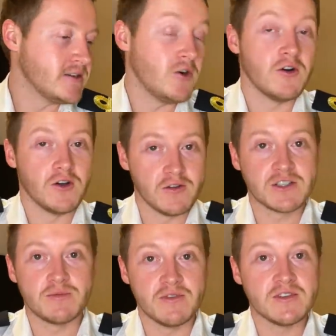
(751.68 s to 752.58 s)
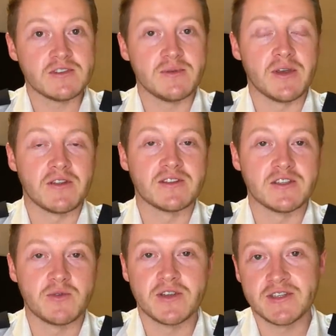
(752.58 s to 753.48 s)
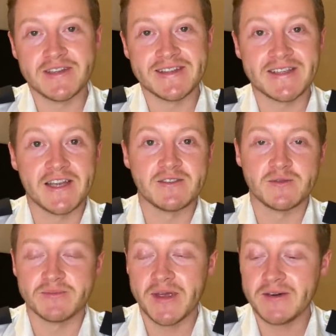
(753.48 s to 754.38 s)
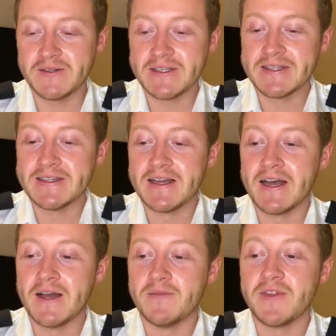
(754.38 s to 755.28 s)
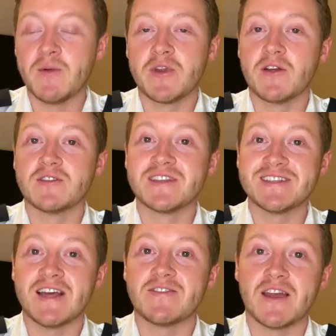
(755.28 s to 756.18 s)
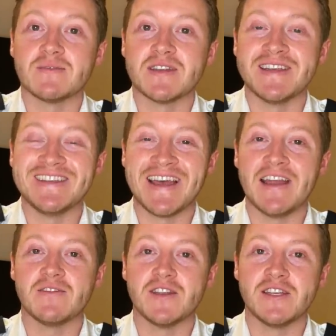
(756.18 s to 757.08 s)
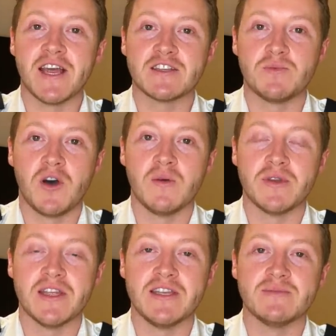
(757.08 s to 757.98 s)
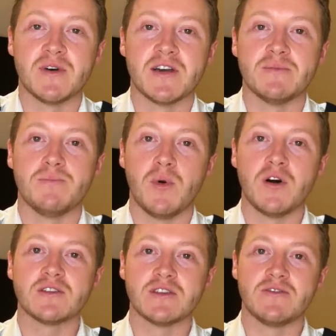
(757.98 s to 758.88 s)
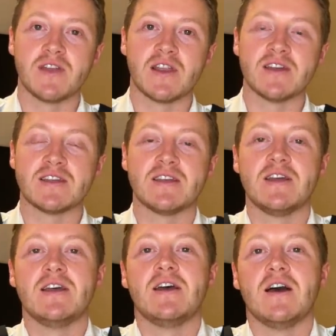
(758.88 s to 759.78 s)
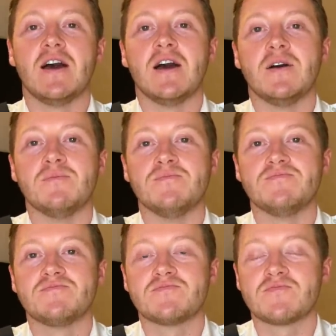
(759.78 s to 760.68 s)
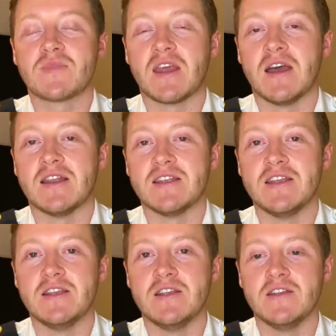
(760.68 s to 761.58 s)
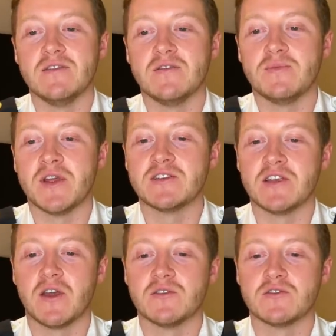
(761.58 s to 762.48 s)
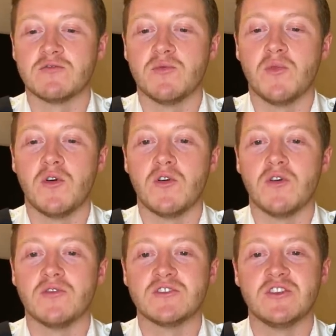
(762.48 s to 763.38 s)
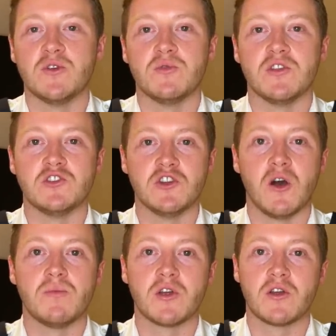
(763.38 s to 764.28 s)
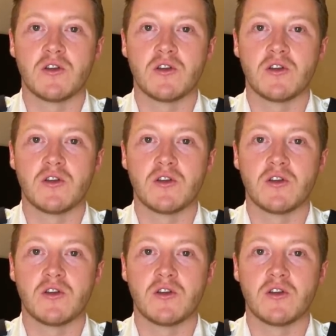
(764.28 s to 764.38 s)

or her experience, depending on the situation. In this case it was male. Then we go to the staff captain. He's head of the deck department. He's my boss, if you like, and he basically goes through more to do with the job,